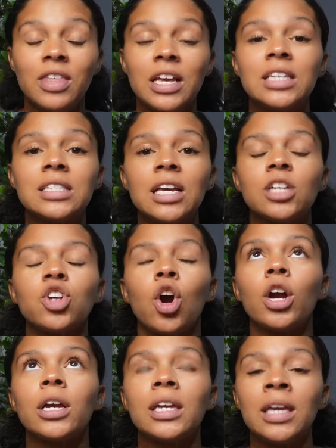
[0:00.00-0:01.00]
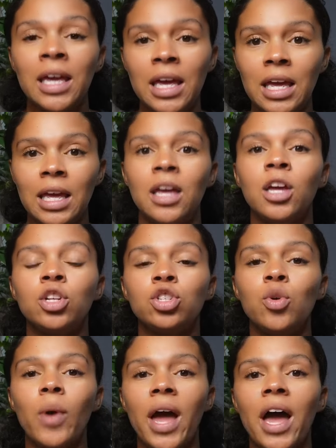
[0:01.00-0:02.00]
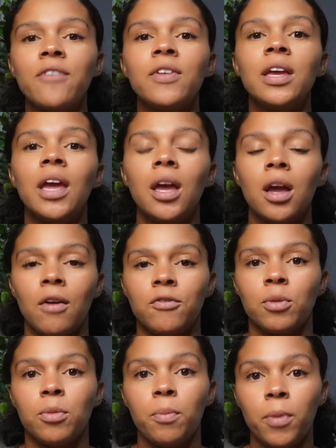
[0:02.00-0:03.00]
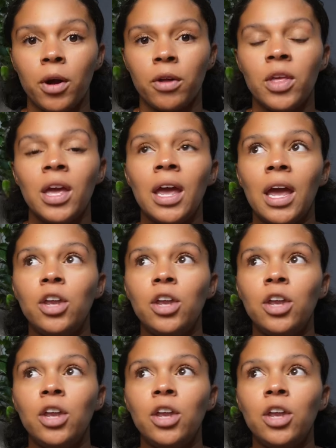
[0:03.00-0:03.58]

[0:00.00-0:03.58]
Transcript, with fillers: These things are key to having a comfortable birth.